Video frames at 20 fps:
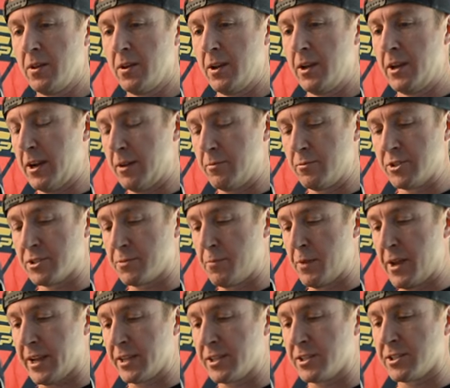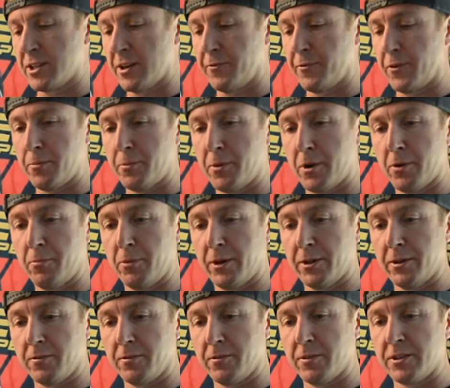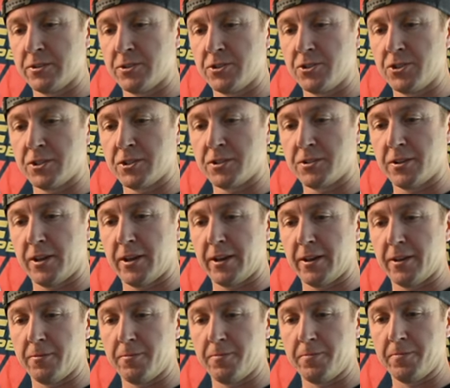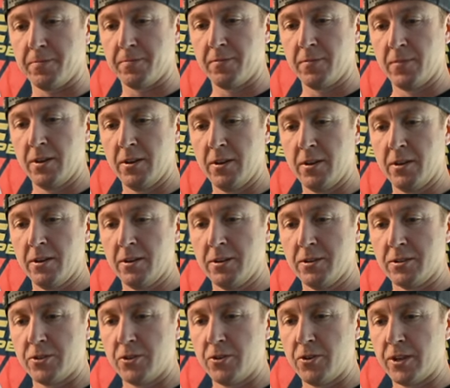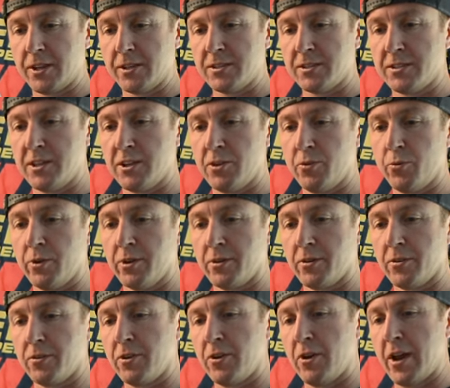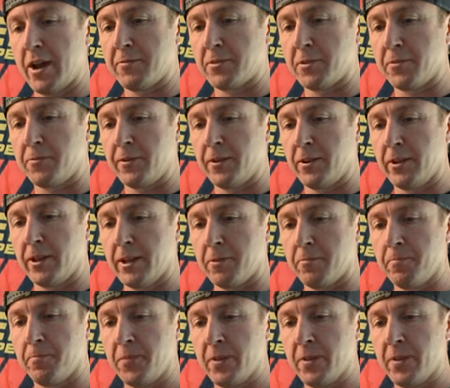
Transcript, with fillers: And I'm just making stuff up here, but this is just uh, so you can see what you have to fill in.